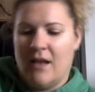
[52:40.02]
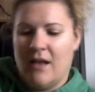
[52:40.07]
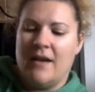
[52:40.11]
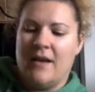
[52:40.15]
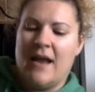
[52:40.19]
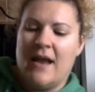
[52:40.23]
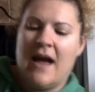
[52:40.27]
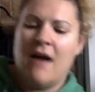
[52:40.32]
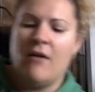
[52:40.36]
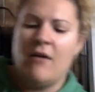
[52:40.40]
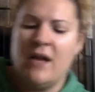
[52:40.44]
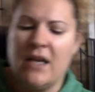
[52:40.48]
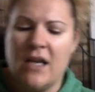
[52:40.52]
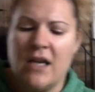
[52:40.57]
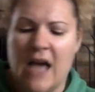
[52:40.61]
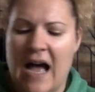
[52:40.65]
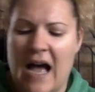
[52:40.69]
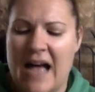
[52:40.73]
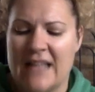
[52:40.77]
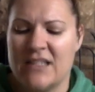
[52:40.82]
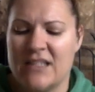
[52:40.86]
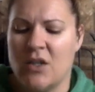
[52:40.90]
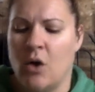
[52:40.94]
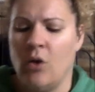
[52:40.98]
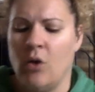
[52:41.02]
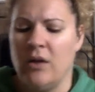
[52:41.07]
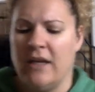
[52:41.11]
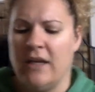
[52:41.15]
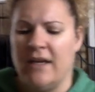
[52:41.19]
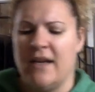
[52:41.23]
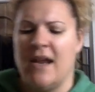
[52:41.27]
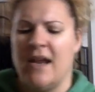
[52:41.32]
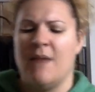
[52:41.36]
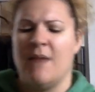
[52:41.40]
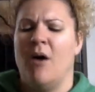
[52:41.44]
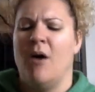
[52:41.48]
Now in God's
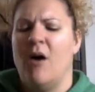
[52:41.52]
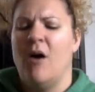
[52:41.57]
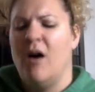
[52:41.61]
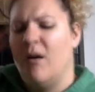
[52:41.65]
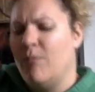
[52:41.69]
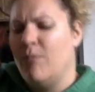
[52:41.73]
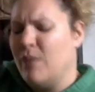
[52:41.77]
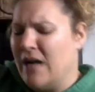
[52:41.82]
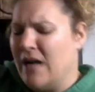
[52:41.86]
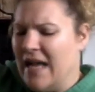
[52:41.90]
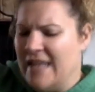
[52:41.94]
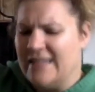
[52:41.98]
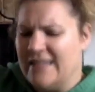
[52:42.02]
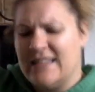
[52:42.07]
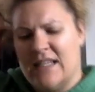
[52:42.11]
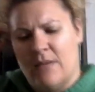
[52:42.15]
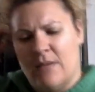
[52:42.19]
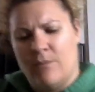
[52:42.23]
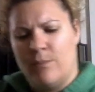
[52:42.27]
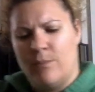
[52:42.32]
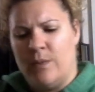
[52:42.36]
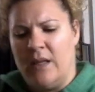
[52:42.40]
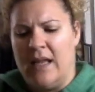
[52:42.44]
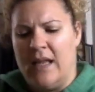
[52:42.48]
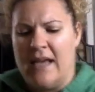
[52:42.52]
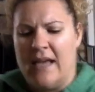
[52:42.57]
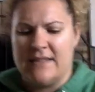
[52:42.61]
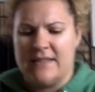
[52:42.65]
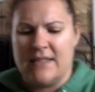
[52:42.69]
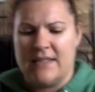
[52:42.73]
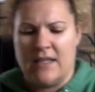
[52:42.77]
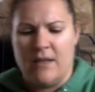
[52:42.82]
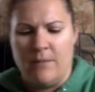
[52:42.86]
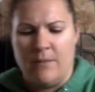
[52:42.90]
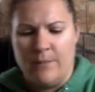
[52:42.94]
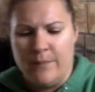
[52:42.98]
holy name, oh, bless
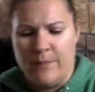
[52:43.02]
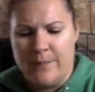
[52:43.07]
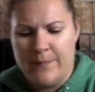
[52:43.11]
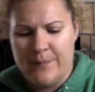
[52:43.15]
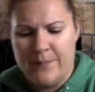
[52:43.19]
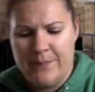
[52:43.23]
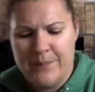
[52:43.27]
him,